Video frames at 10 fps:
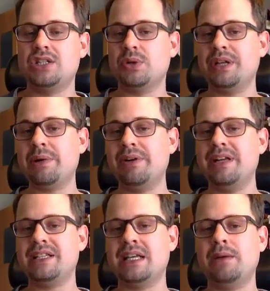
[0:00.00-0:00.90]
So in our
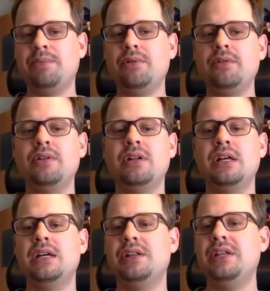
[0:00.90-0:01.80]
example,
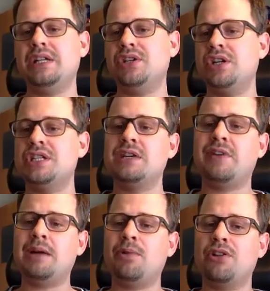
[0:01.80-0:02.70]
the alternative
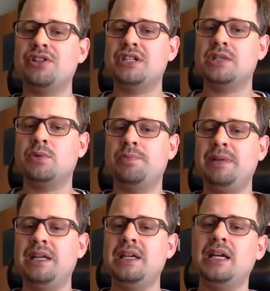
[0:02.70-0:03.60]
hypothesis would
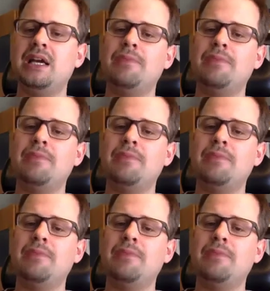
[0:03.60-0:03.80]
be